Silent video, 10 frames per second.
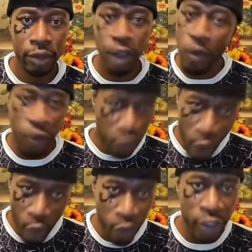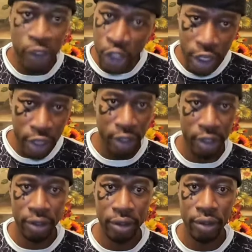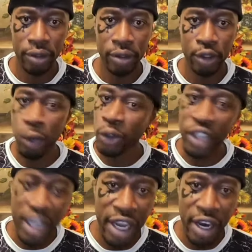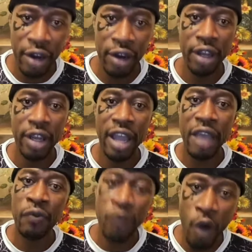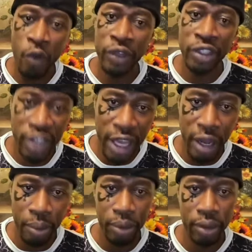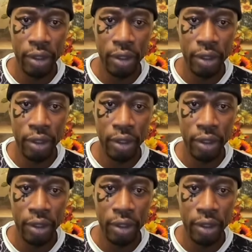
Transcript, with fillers: Don't fall for the jug. Don't sit here and fall for the setup.